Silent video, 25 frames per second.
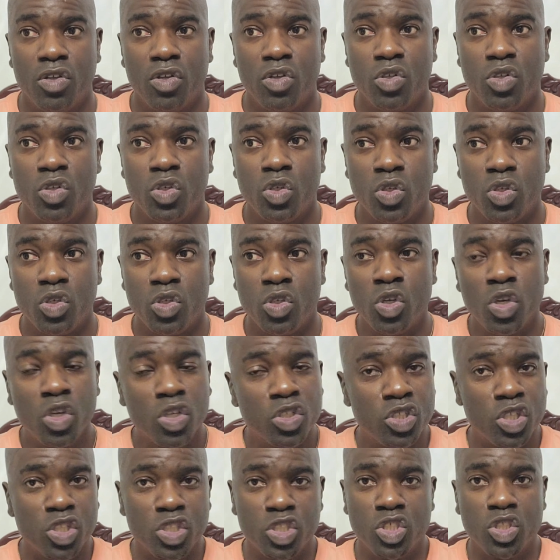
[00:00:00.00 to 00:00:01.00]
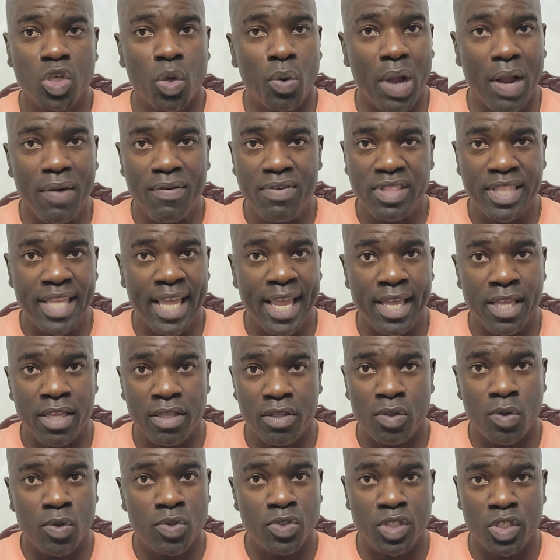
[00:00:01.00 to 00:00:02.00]
you can just show
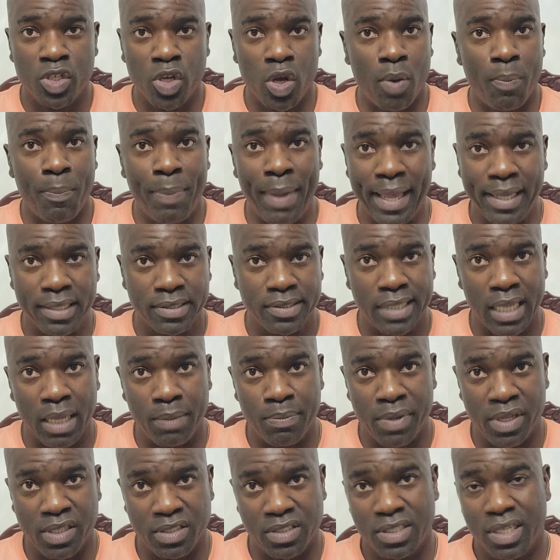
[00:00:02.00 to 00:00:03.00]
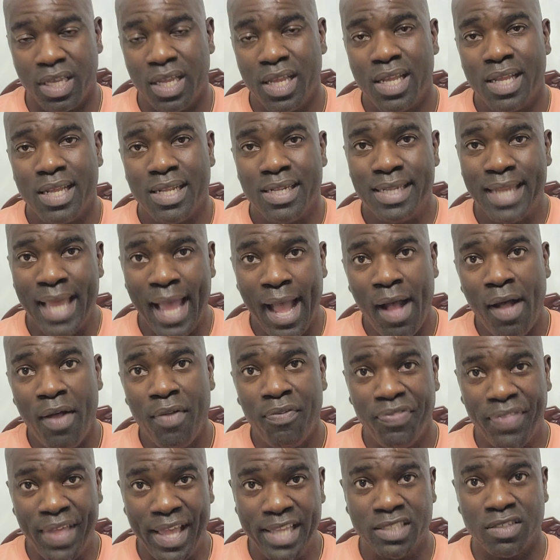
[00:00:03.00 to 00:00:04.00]
everything using your bank statements.
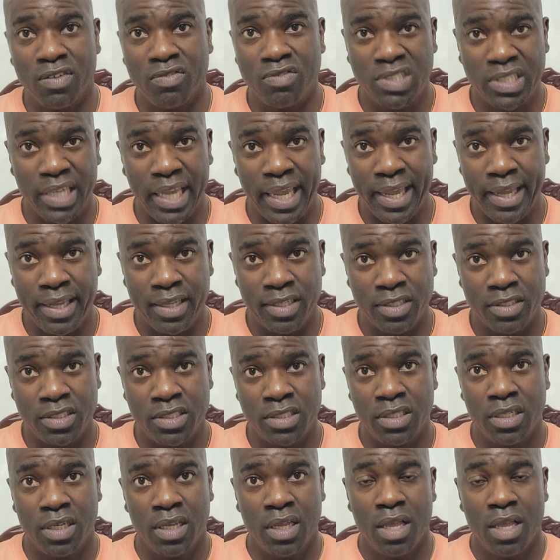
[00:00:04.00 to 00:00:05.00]
Now things have changed.